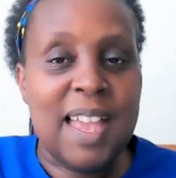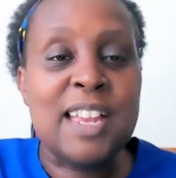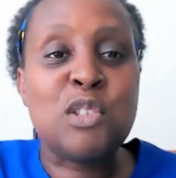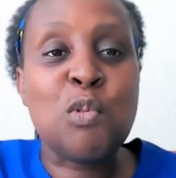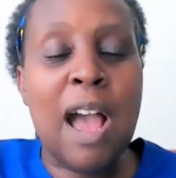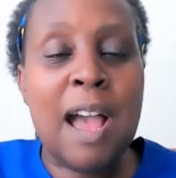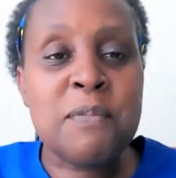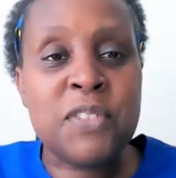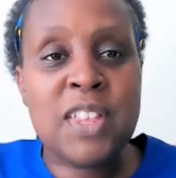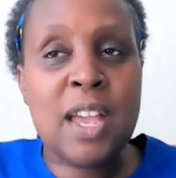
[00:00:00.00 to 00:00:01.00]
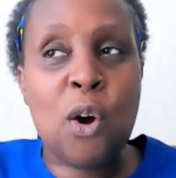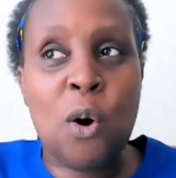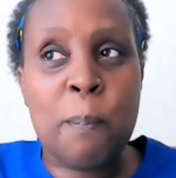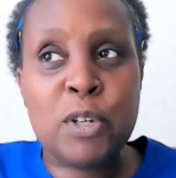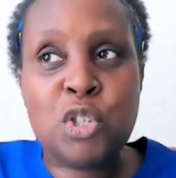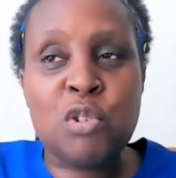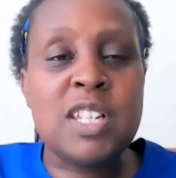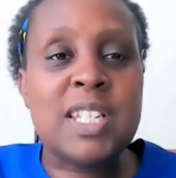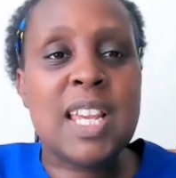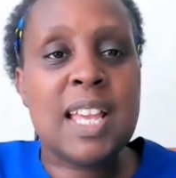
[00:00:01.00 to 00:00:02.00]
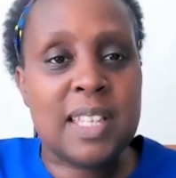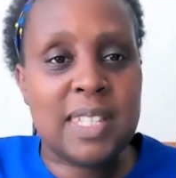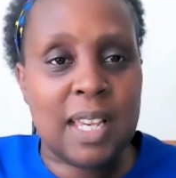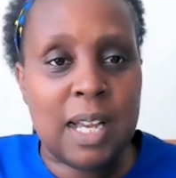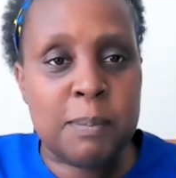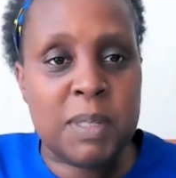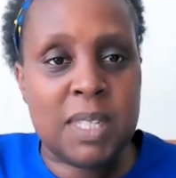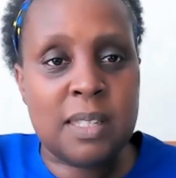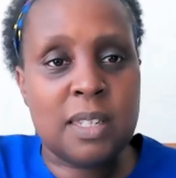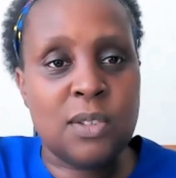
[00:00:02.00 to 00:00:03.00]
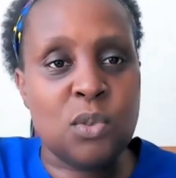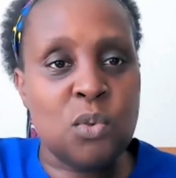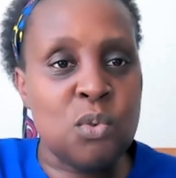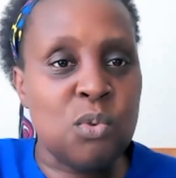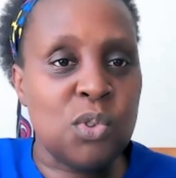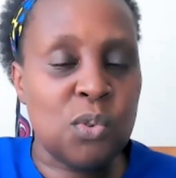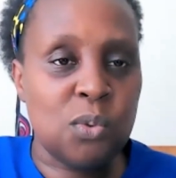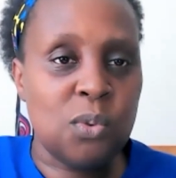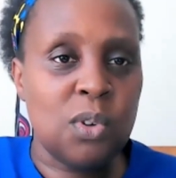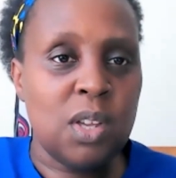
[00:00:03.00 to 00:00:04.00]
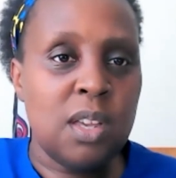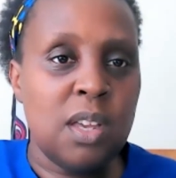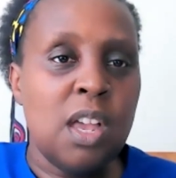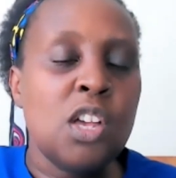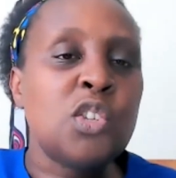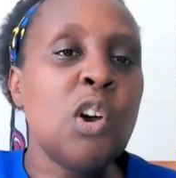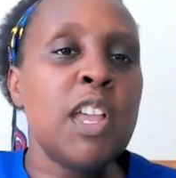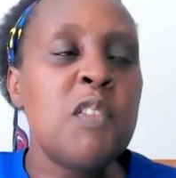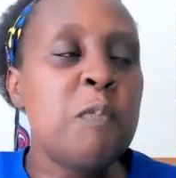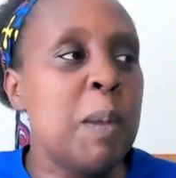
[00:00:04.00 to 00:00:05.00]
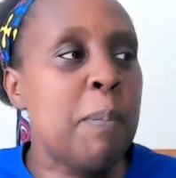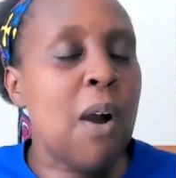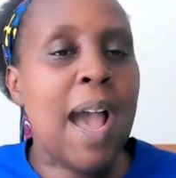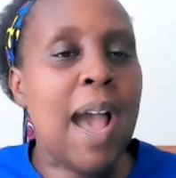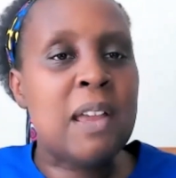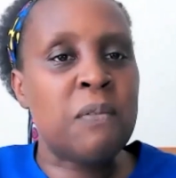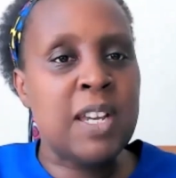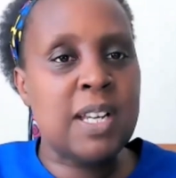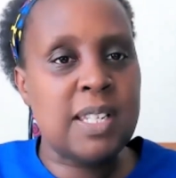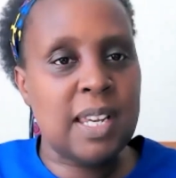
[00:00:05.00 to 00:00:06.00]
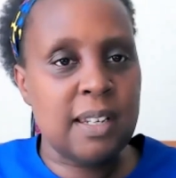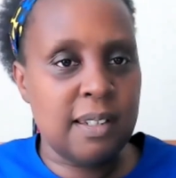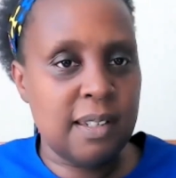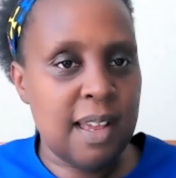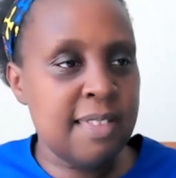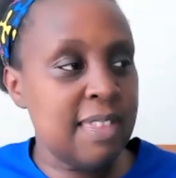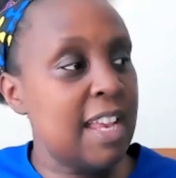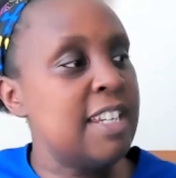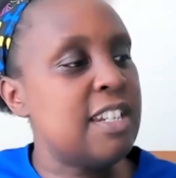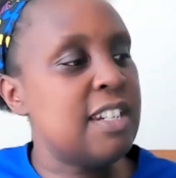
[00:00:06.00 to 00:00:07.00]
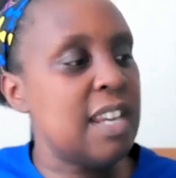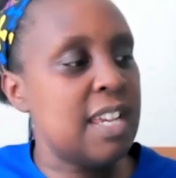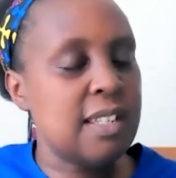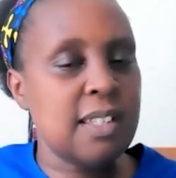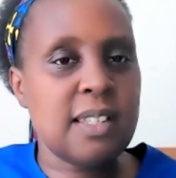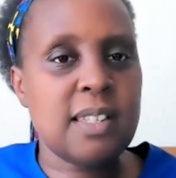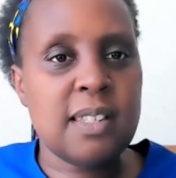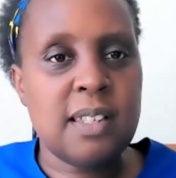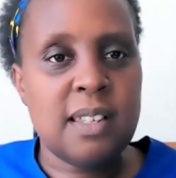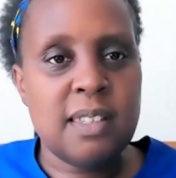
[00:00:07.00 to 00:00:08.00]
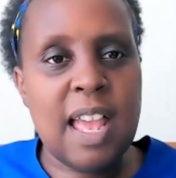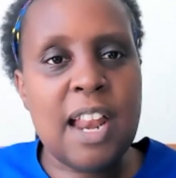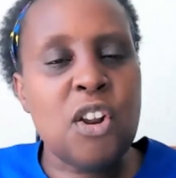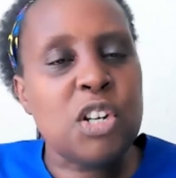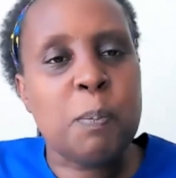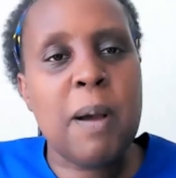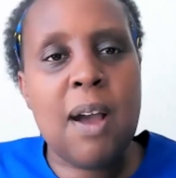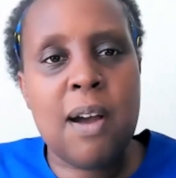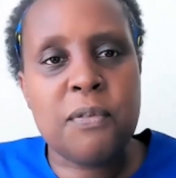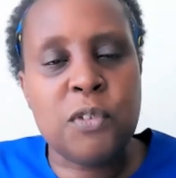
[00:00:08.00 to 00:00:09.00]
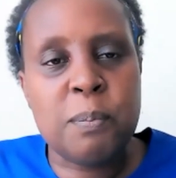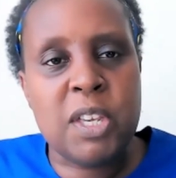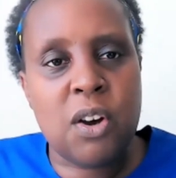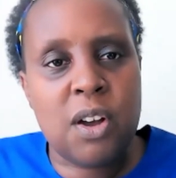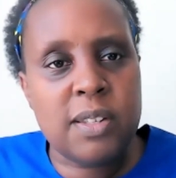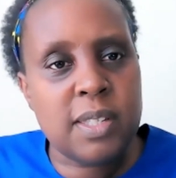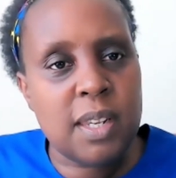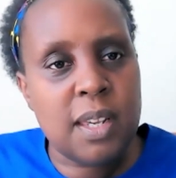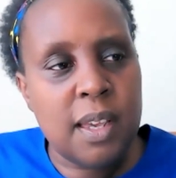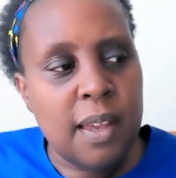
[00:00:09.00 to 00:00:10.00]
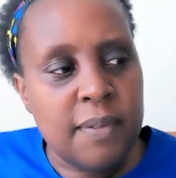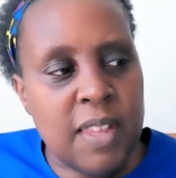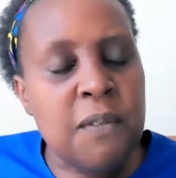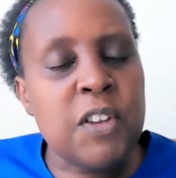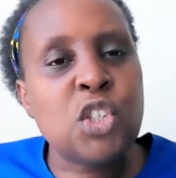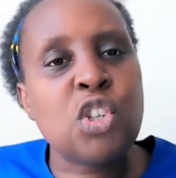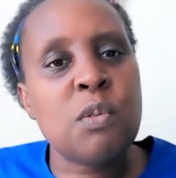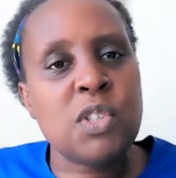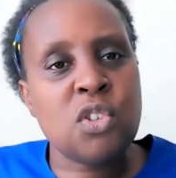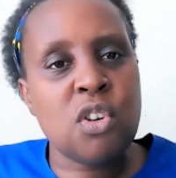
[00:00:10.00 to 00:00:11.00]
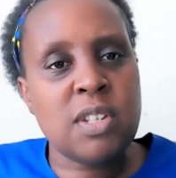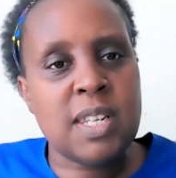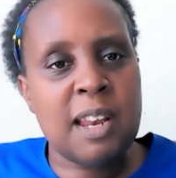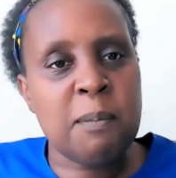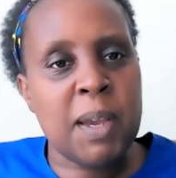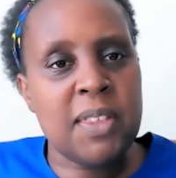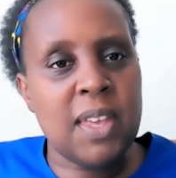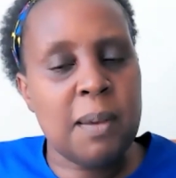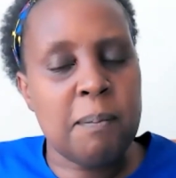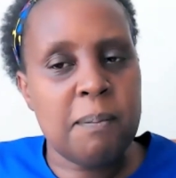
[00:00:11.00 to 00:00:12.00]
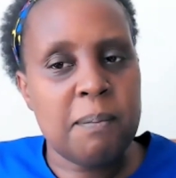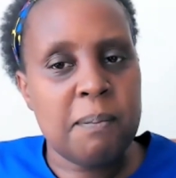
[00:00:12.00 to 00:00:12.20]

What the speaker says: and to have the opportunity and the circumstances to do so. So if people are evicted and then it rains, they are not powerful because the eviction was not done by them.